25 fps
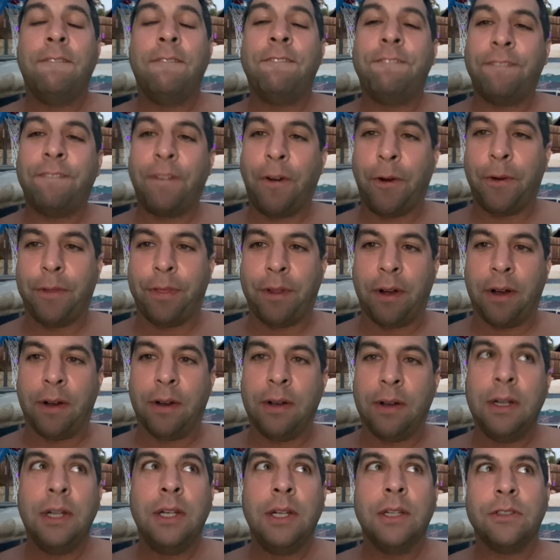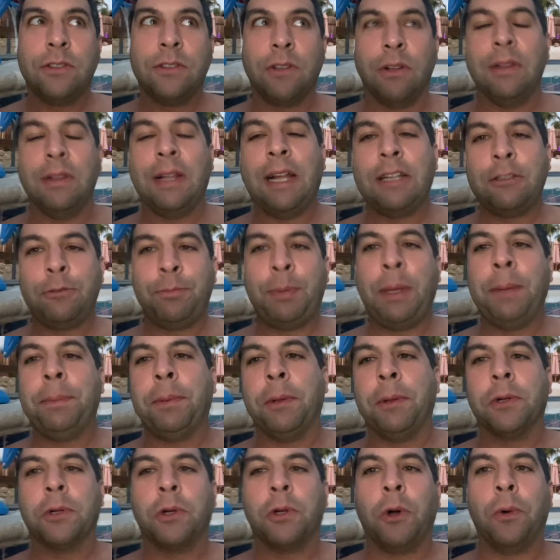further. So less
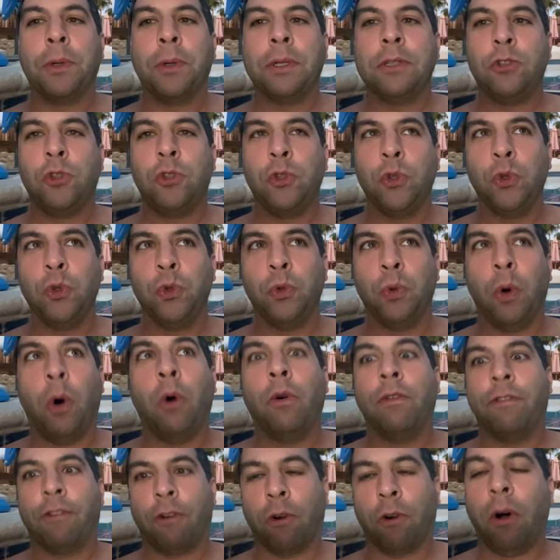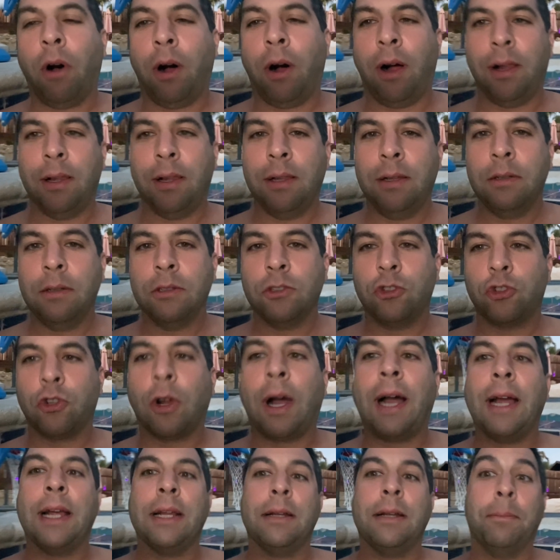people are going to overall
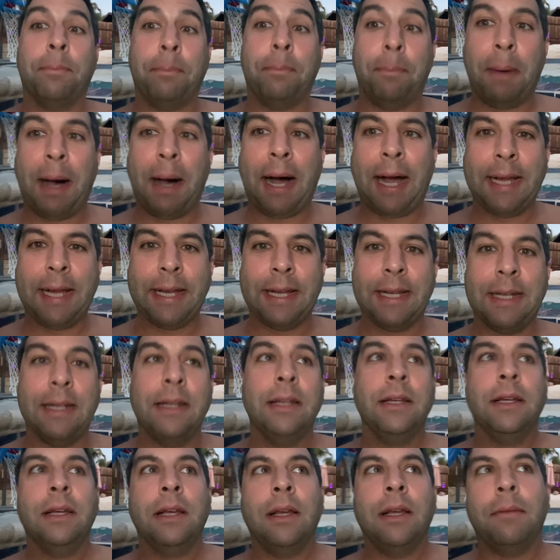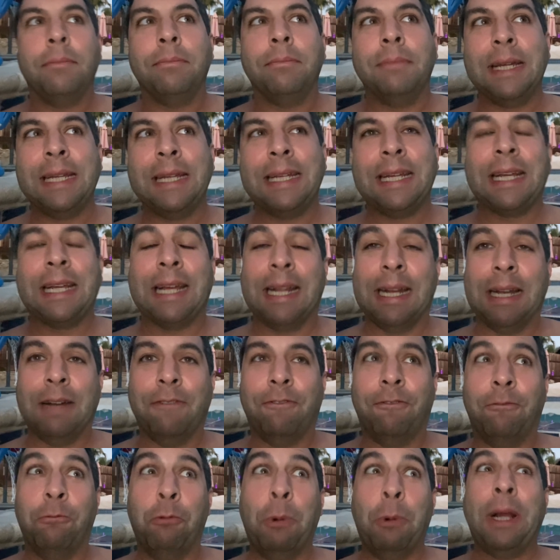try to buy it, meaning it
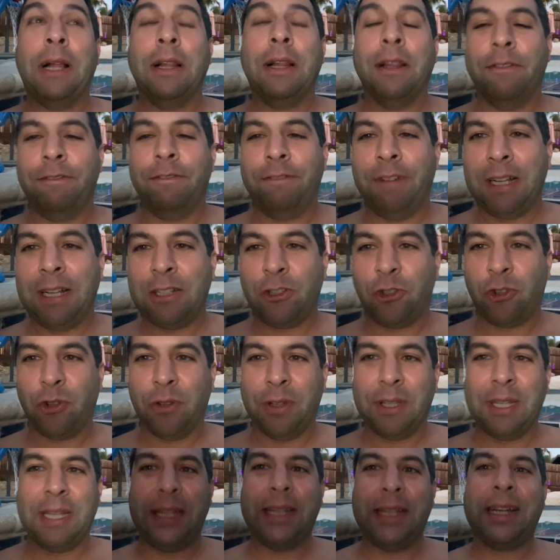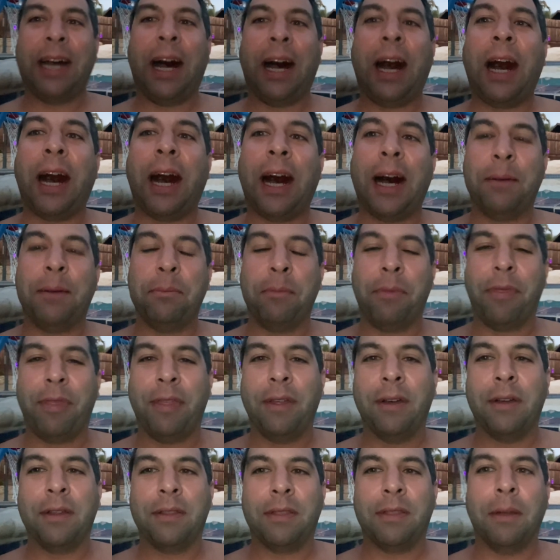will eventually calm
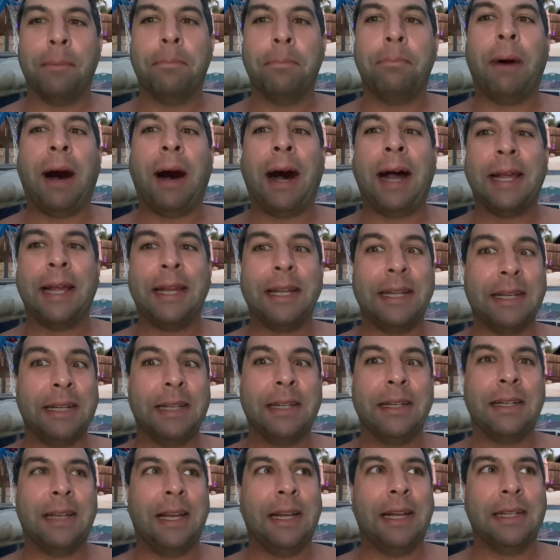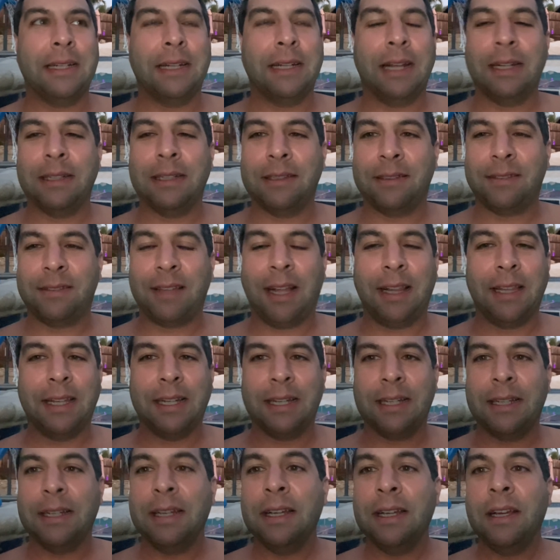the the buying and and
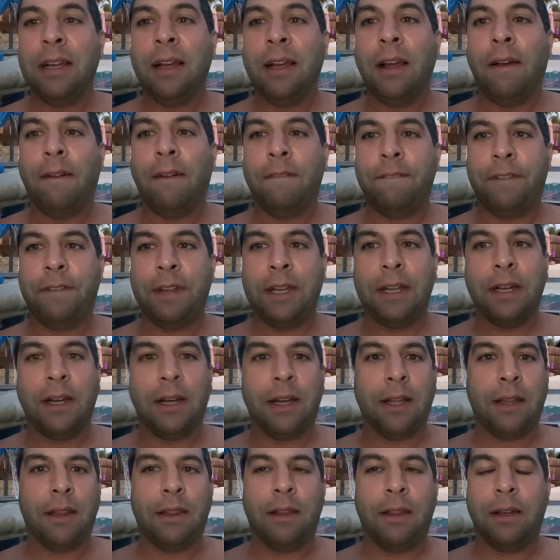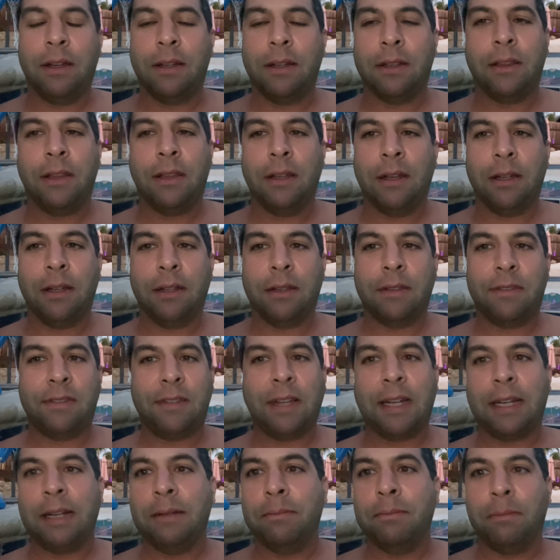selling via the the
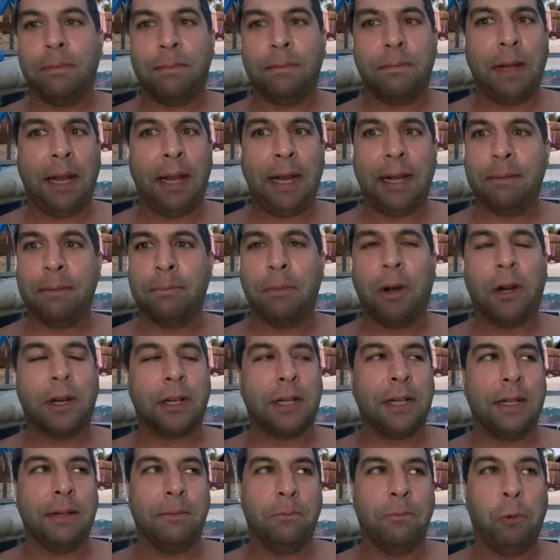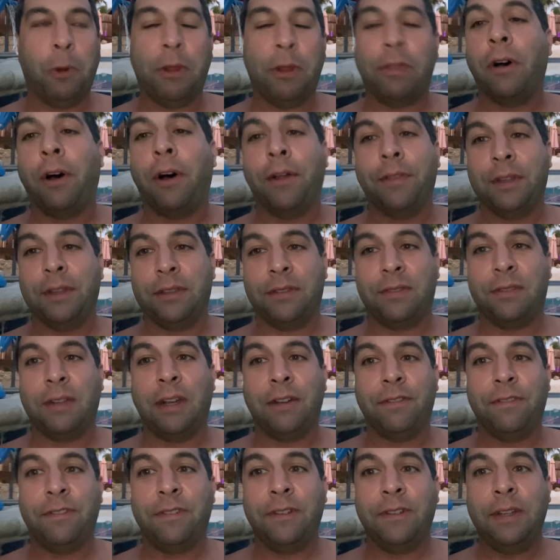second hand market with all this
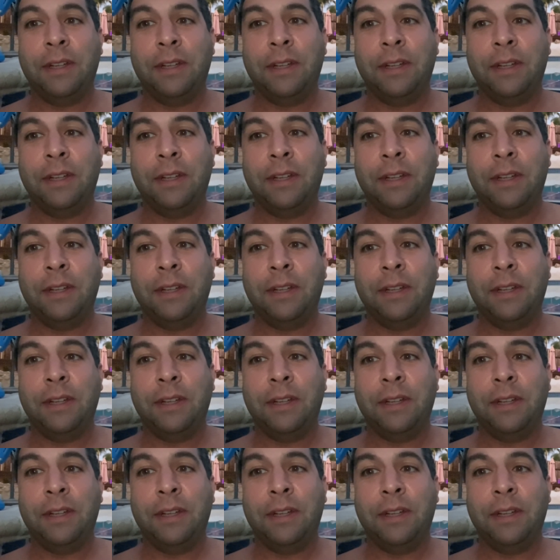stuff.